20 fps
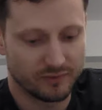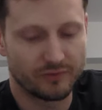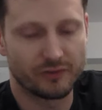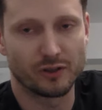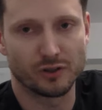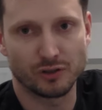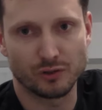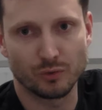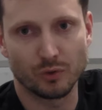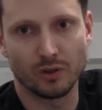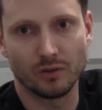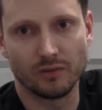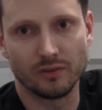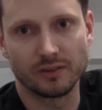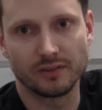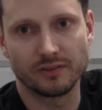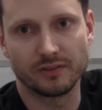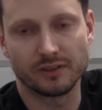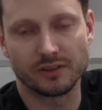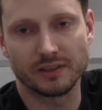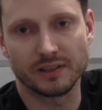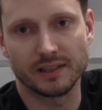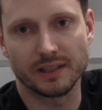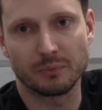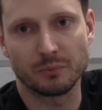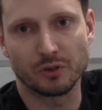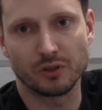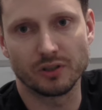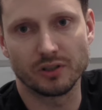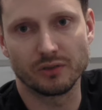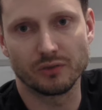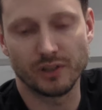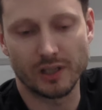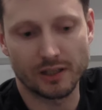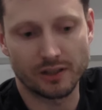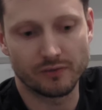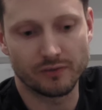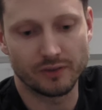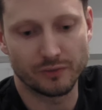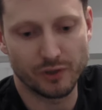First of all, the first assumption is
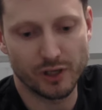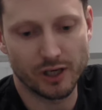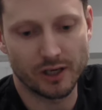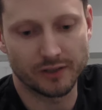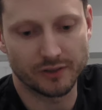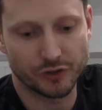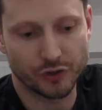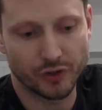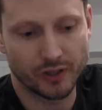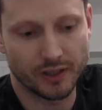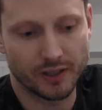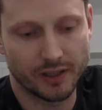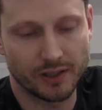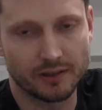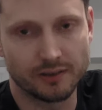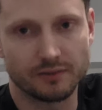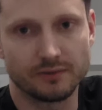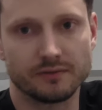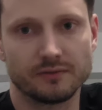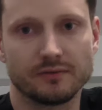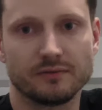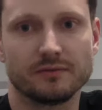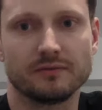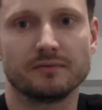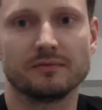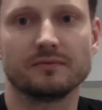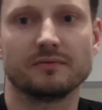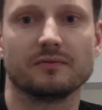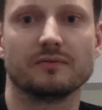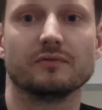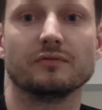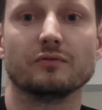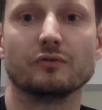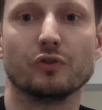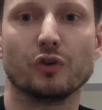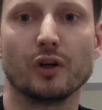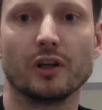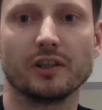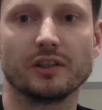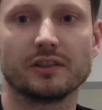that we are training
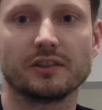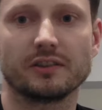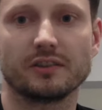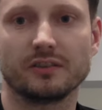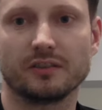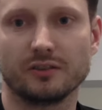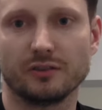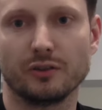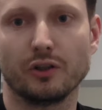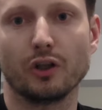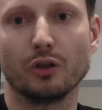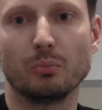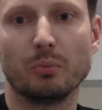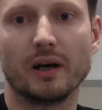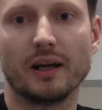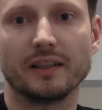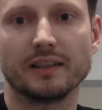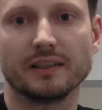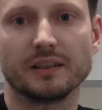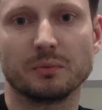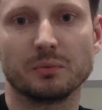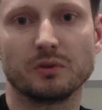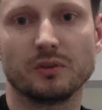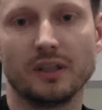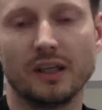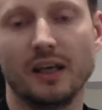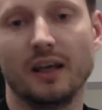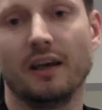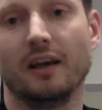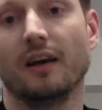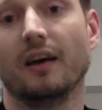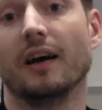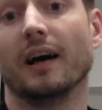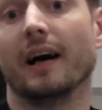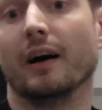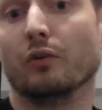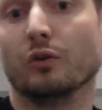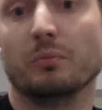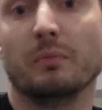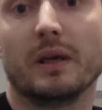wrist, not biceps.
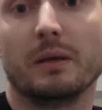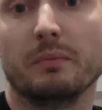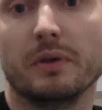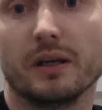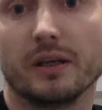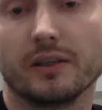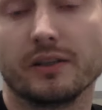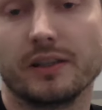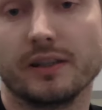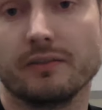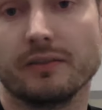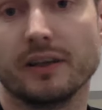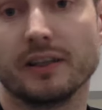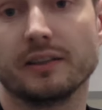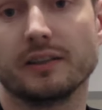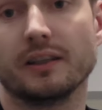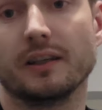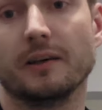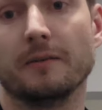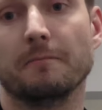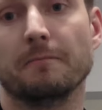I would maybe agree that